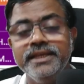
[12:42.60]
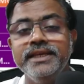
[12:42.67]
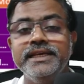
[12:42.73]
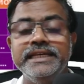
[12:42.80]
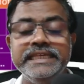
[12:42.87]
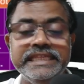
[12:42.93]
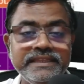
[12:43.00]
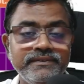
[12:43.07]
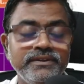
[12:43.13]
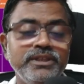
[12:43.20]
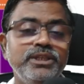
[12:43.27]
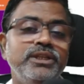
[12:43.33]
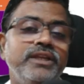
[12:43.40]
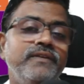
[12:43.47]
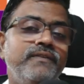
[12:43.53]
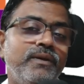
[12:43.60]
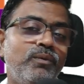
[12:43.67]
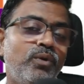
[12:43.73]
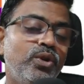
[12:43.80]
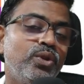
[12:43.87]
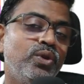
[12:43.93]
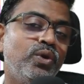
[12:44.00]
even if I
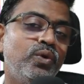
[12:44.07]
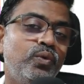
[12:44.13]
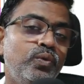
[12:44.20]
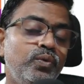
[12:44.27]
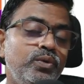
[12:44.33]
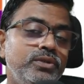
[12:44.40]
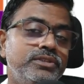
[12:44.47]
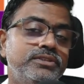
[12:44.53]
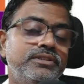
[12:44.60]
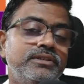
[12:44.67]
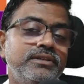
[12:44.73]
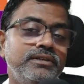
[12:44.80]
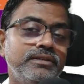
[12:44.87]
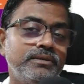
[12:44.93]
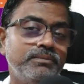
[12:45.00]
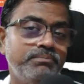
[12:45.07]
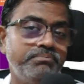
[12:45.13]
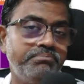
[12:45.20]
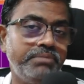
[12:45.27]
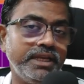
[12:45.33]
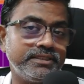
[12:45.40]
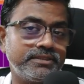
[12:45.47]
want to know who is the
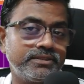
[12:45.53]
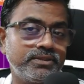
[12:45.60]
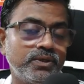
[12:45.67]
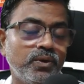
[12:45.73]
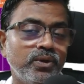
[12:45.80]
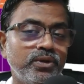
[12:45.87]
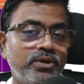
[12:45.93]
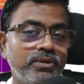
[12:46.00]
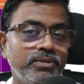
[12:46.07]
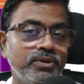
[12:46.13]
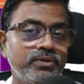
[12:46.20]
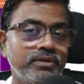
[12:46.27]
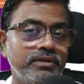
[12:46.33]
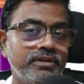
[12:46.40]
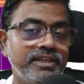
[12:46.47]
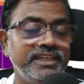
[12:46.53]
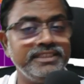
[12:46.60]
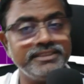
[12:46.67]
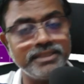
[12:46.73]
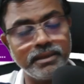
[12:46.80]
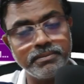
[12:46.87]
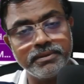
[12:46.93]
best contributor in
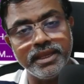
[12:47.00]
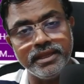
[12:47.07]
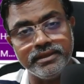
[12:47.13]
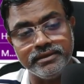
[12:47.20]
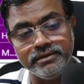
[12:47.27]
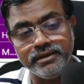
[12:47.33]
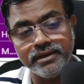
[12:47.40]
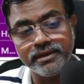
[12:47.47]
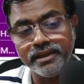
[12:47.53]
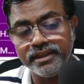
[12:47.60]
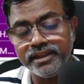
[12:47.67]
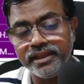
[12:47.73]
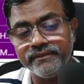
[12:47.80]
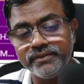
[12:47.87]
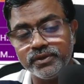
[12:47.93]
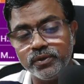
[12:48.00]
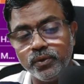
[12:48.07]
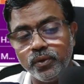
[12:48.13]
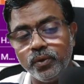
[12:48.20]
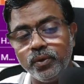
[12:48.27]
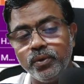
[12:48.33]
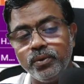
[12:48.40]
subcategory, again I have to
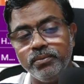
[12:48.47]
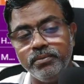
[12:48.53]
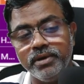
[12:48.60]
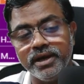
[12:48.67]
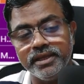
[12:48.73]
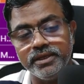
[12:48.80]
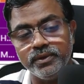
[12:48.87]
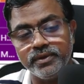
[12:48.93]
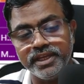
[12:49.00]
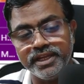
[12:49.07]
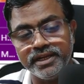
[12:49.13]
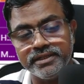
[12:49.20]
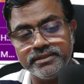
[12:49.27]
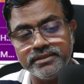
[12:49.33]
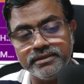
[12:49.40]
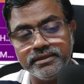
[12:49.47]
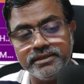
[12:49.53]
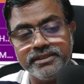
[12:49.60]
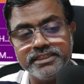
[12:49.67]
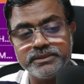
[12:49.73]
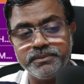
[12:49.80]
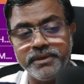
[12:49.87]
go by looking at the
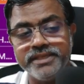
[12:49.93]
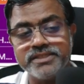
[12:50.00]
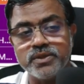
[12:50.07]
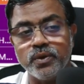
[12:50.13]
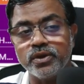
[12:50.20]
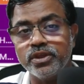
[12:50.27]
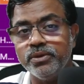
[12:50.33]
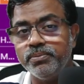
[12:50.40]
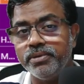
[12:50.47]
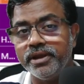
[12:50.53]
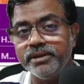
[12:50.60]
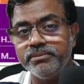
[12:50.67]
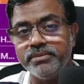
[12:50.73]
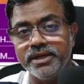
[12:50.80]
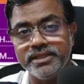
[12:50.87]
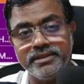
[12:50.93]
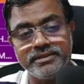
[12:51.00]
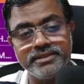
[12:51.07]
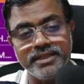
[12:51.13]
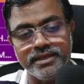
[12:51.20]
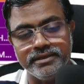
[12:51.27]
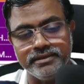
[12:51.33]
space occupied by
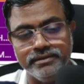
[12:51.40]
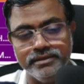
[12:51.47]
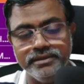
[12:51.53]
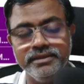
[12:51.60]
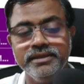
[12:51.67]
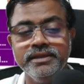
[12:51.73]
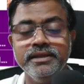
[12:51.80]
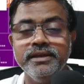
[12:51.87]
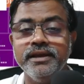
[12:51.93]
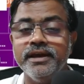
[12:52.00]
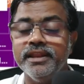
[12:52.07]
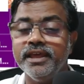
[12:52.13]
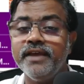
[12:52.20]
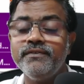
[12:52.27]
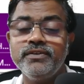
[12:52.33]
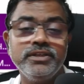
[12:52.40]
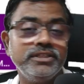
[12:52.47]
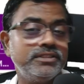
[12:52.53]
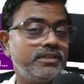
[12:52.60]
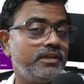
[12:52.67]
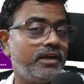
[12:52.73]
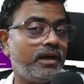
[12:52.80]
that category, and I have to
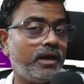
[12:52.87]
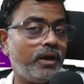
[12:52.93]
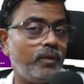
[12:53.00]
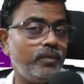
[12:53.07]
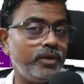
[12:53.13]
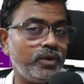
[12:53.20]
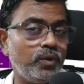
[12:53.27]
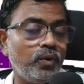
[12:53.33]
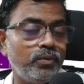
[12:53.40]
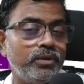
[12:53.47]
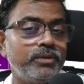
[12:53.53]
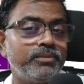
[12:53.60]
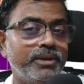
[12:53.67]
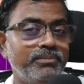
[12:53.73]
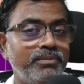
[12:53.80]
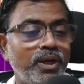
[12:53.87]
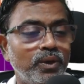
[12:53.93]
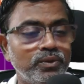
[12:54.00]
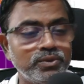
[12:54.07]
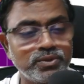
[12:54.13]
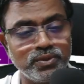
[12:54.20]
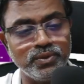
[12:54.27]
literally hover over my
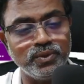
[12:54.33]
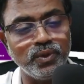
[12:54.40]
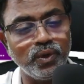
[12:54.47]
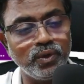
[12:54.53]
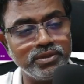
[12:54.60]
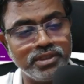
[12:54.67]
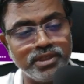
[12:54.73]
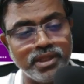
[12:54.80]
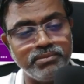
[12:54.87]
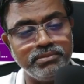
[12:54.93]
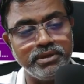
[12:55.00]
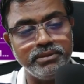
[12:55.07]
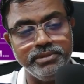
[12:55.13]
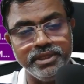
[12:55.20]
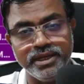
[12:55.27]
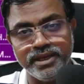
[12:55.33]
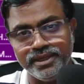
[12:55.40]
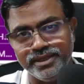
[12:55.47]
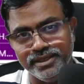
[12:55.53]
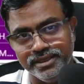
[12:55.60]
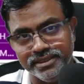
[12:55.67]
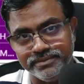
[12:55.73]
mouse to know the number
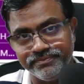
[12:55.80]
behind it.